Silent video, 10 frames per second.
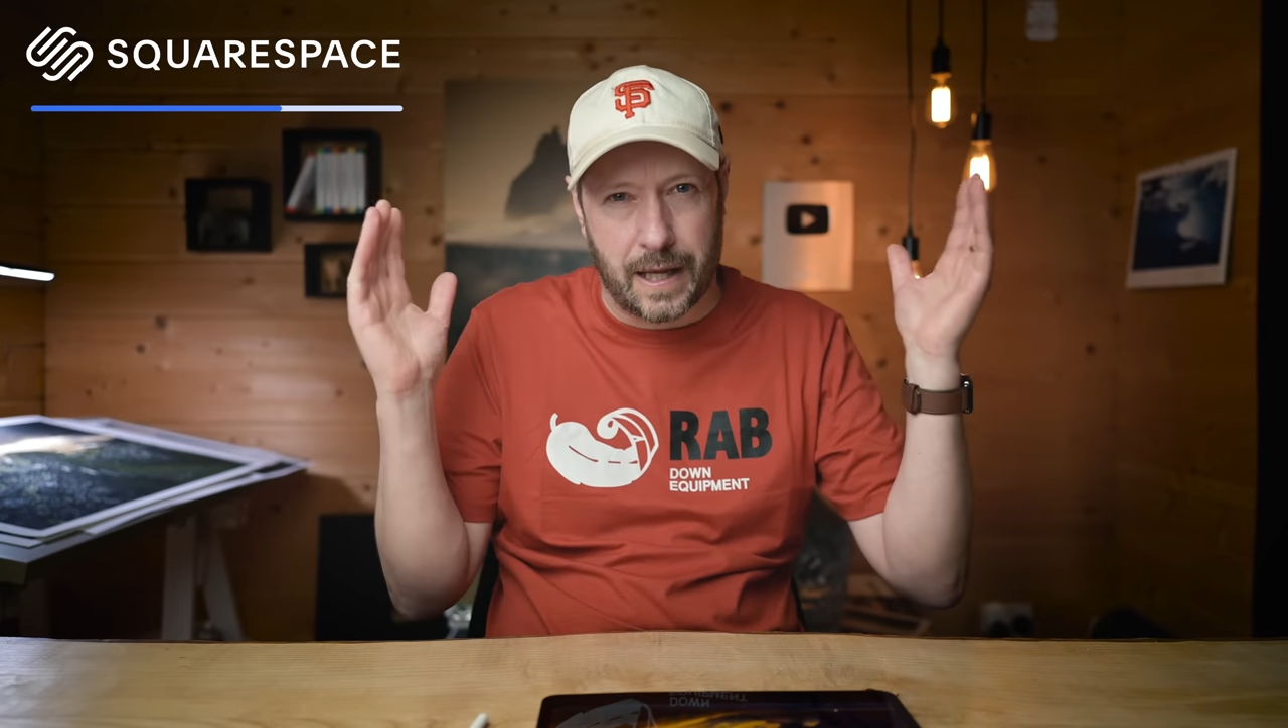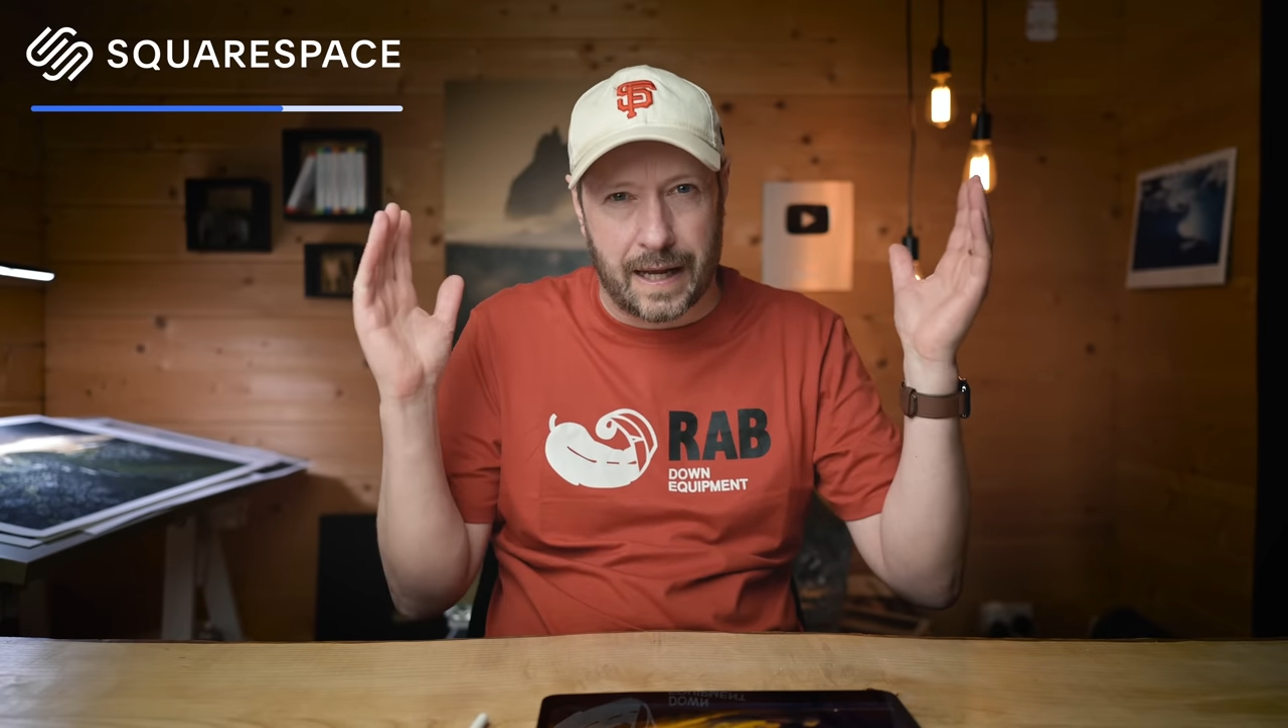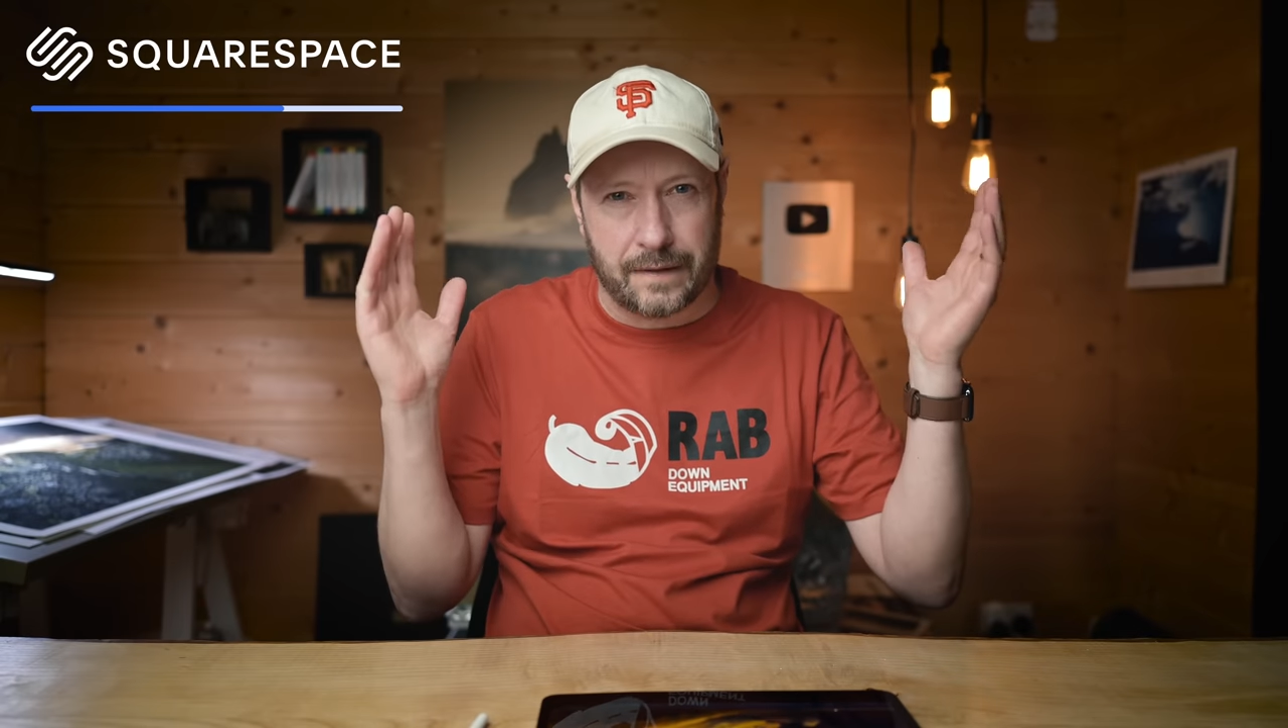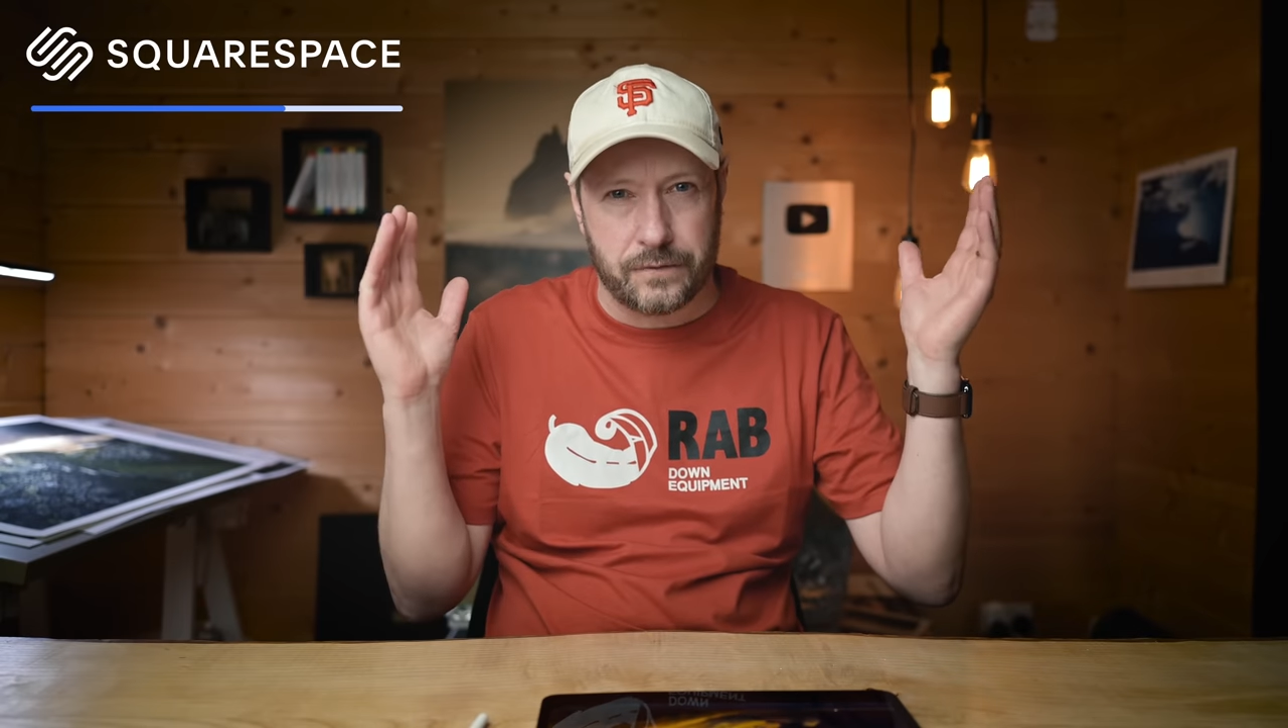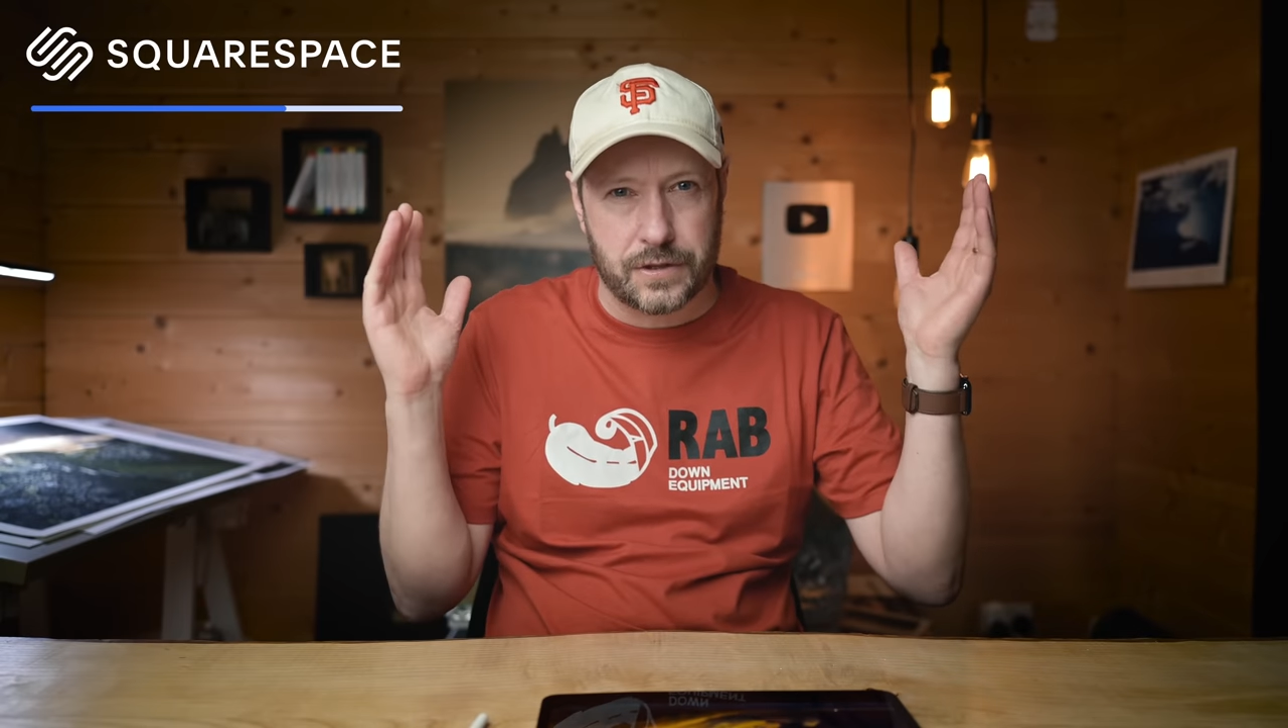
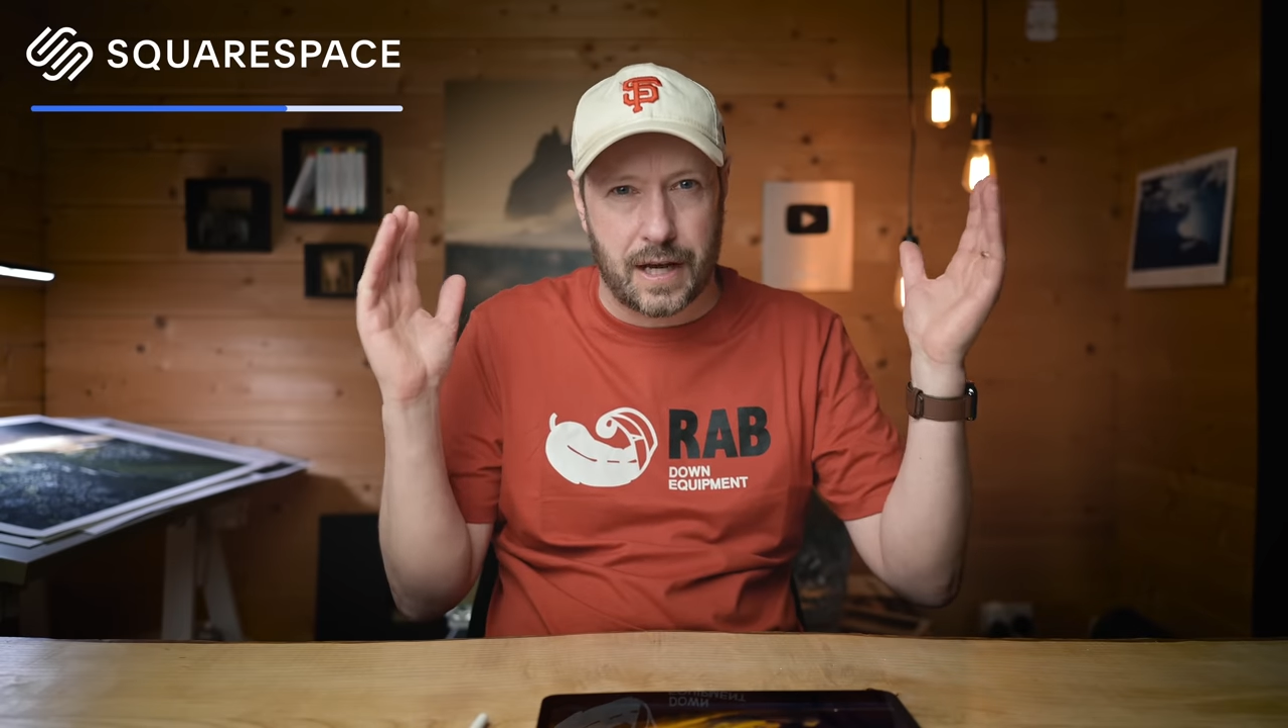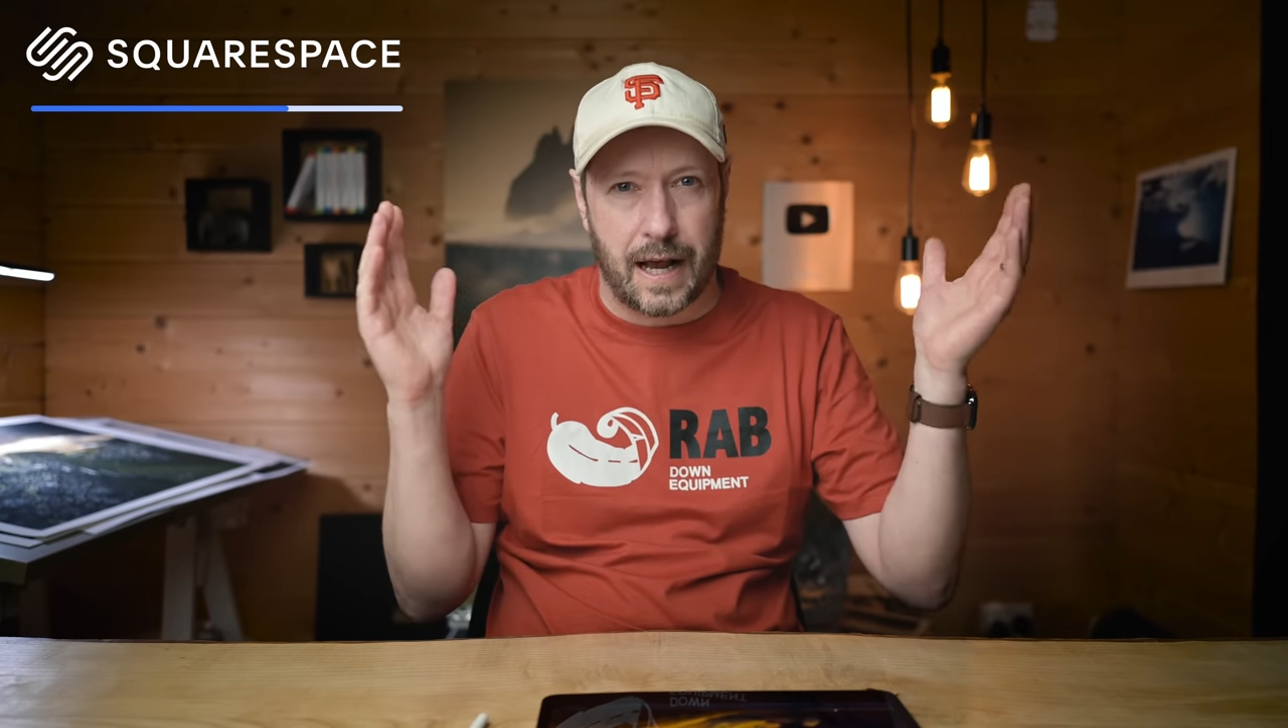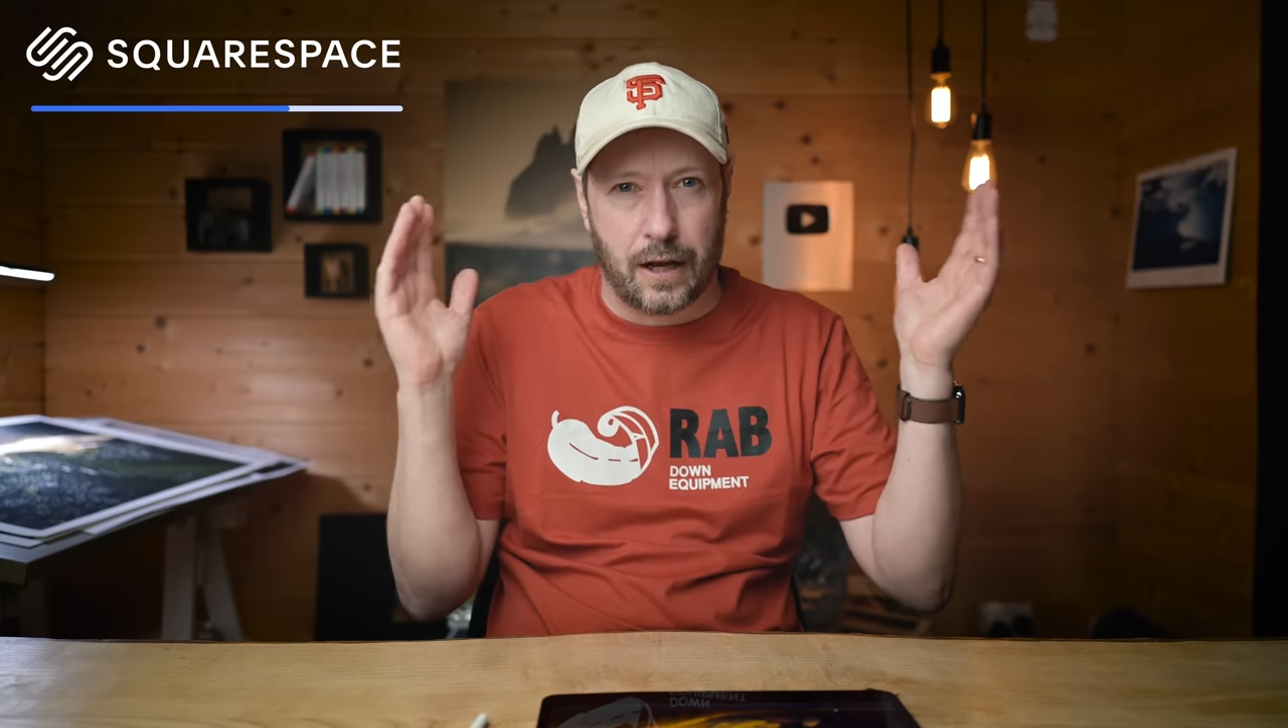and I